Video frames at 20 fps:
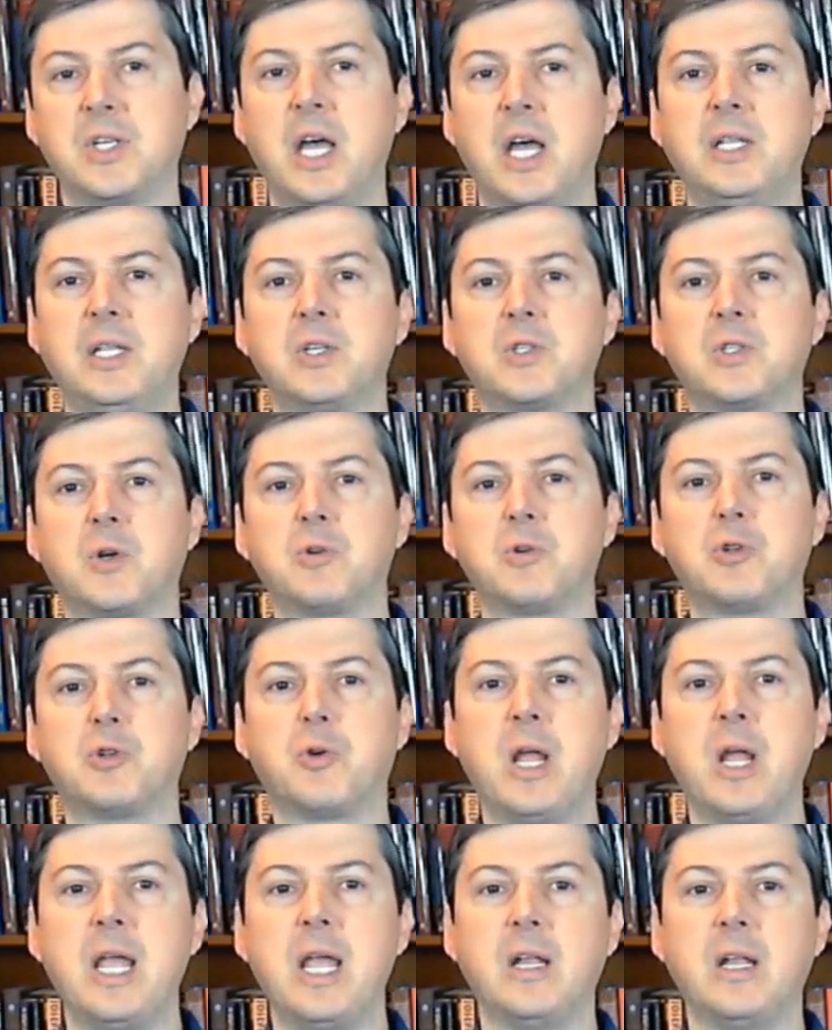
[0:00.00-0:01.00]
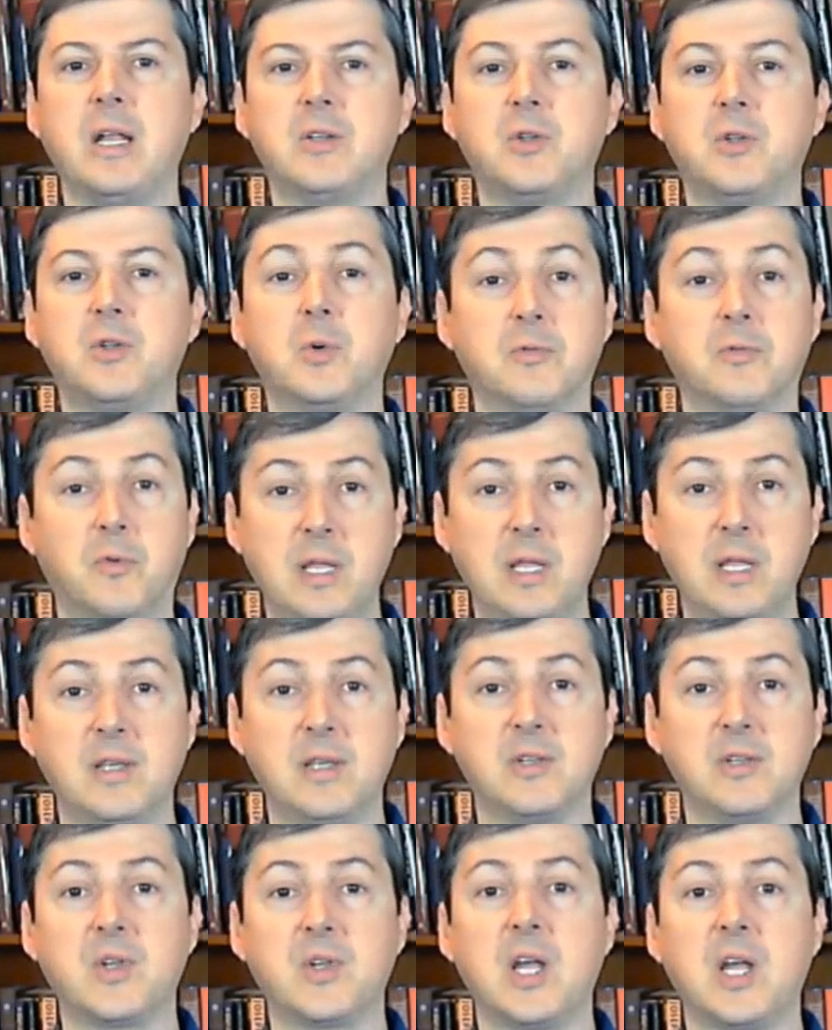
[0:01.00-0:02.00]
Now, scientists are trained to
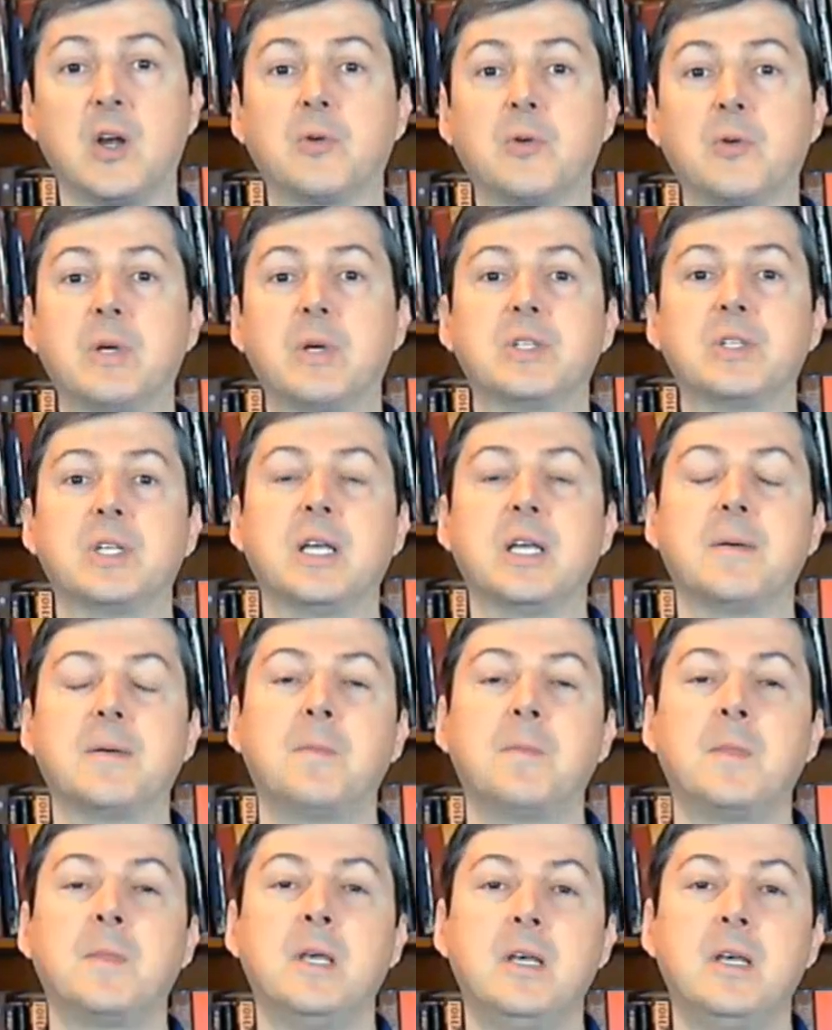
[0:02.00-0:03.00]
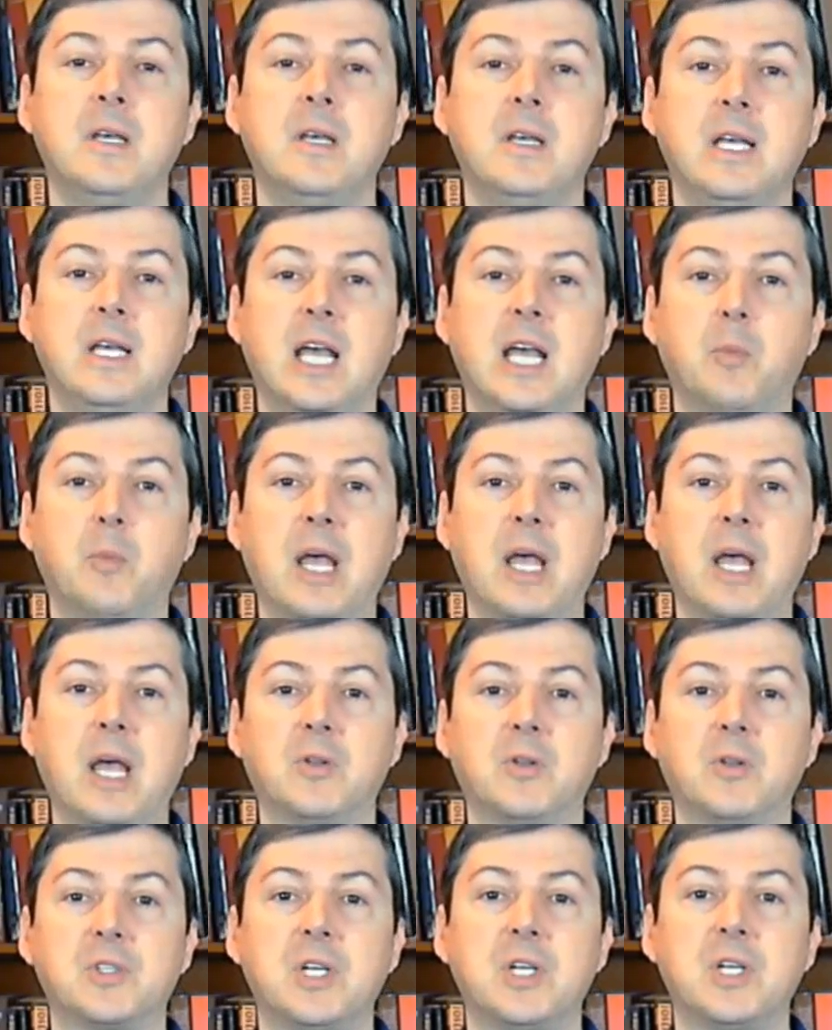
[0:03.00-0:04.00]
avoid this error in reasoning,
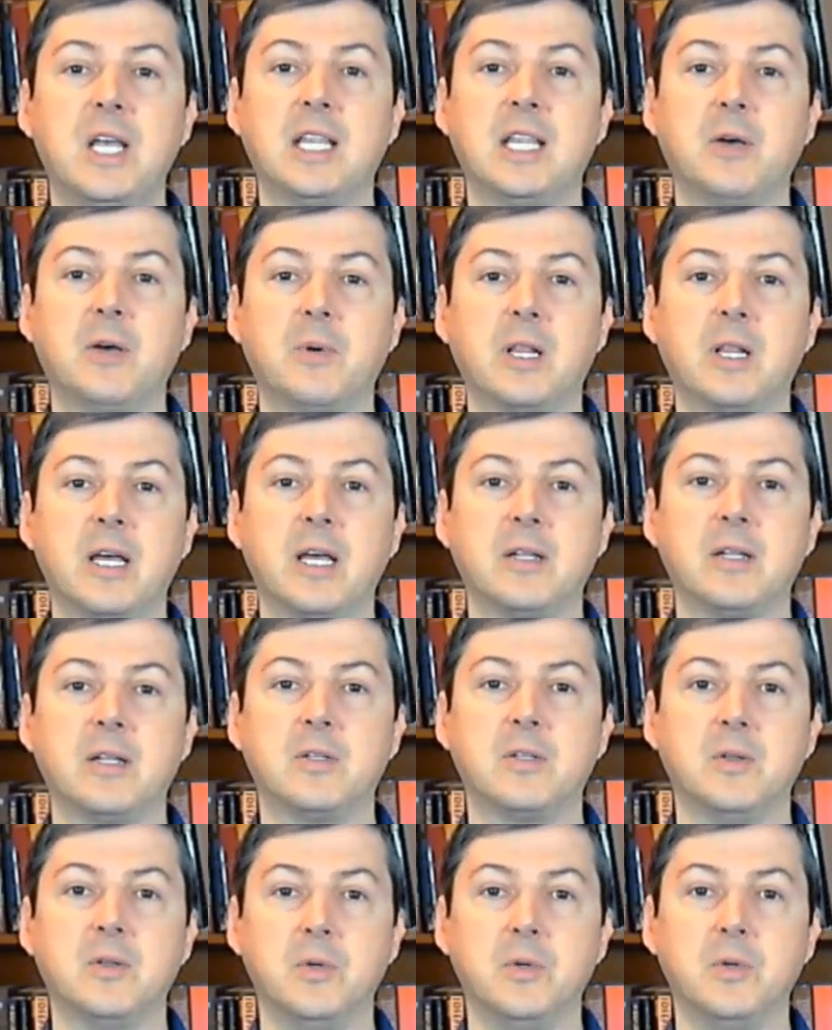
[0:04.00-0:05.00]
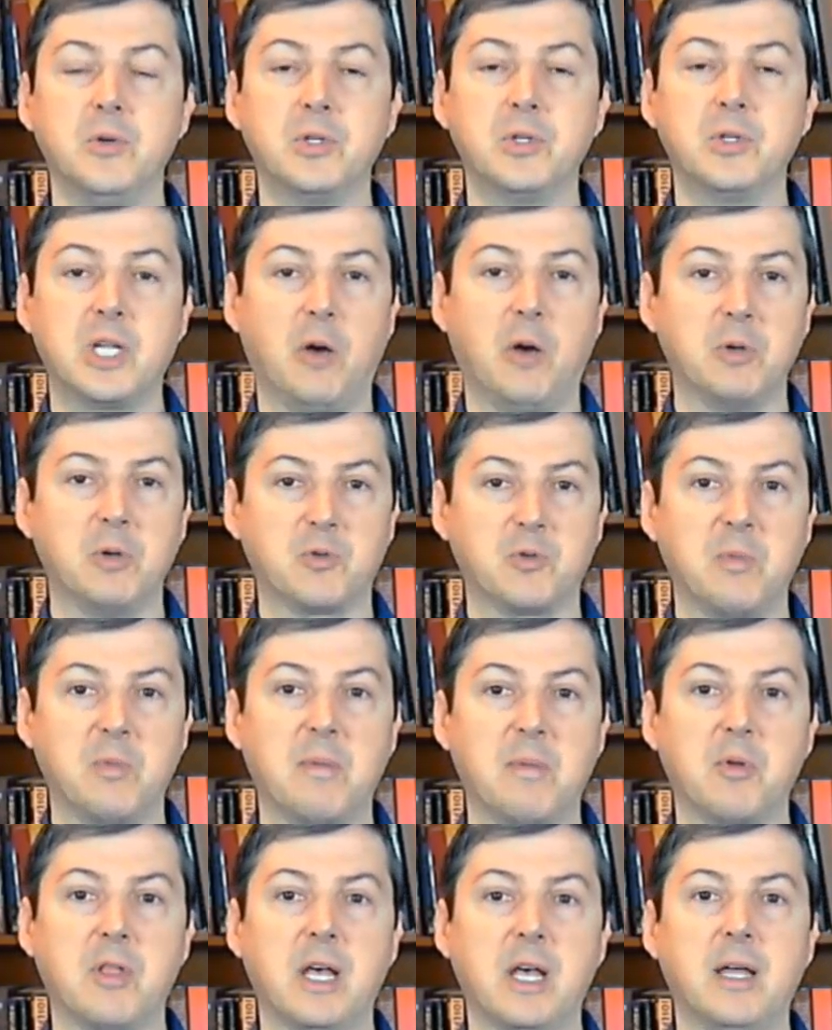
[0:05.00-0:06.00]
and a little saying that we like to use to help us
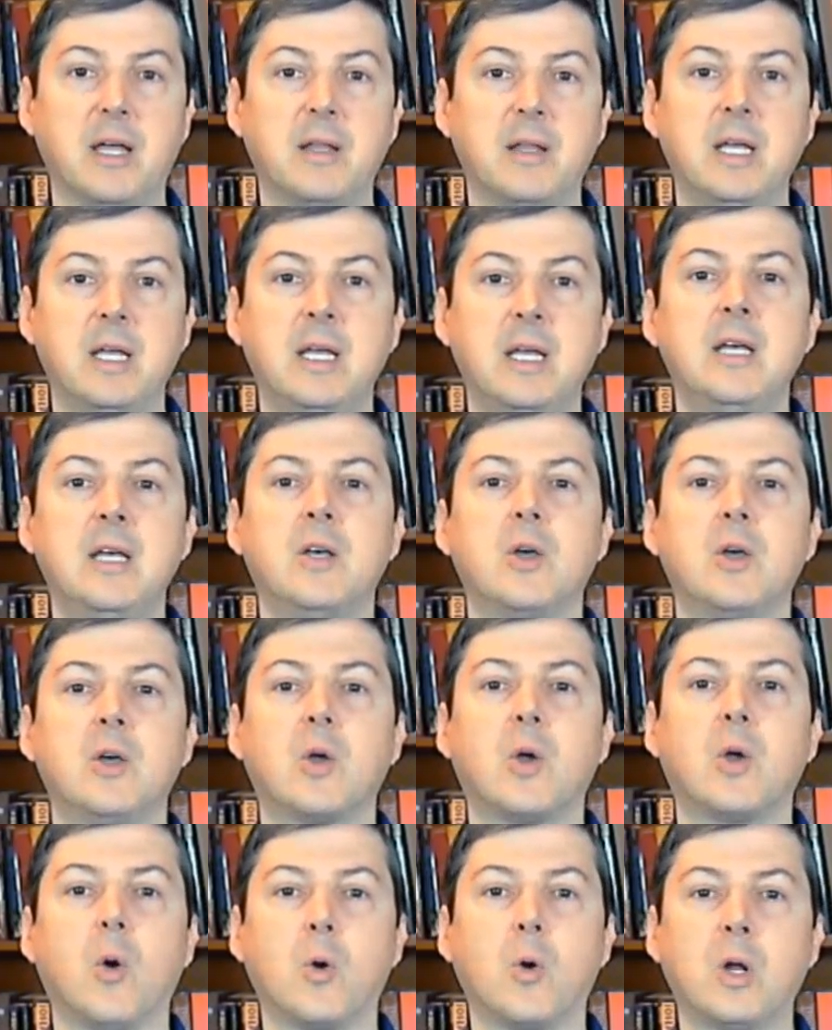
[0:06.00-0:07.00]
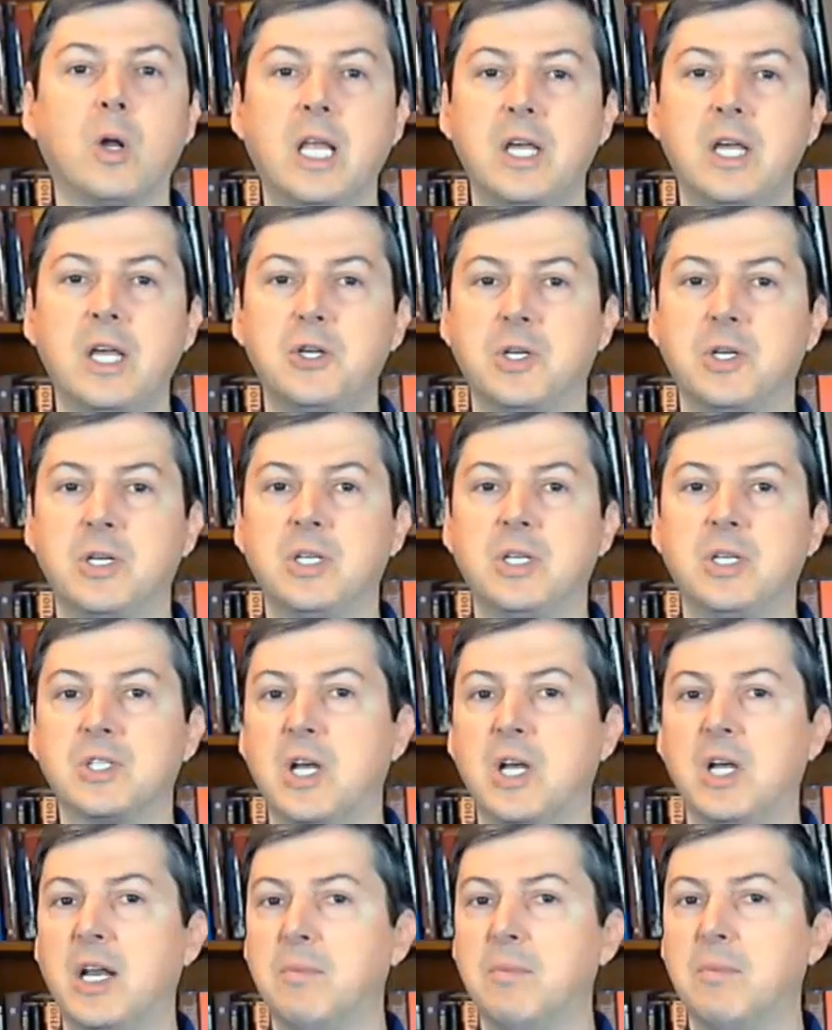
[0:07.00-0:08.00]
remember that:
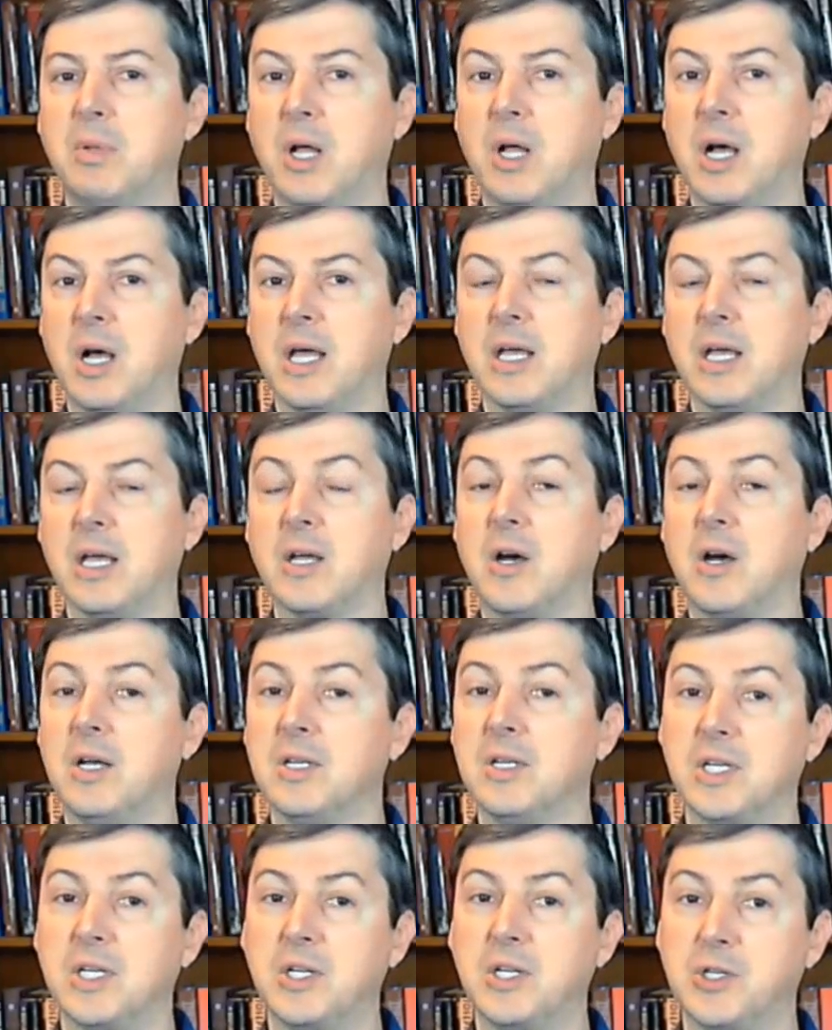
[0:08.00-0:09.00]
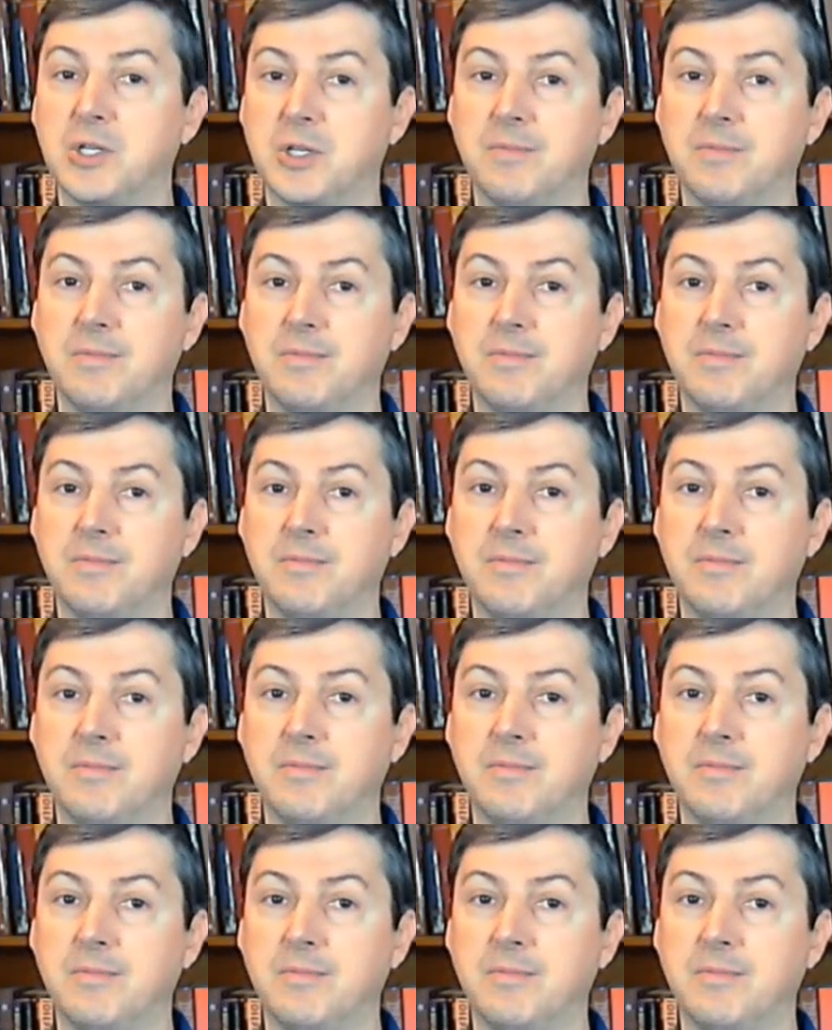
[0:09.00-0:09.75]
correlation does not imply causation.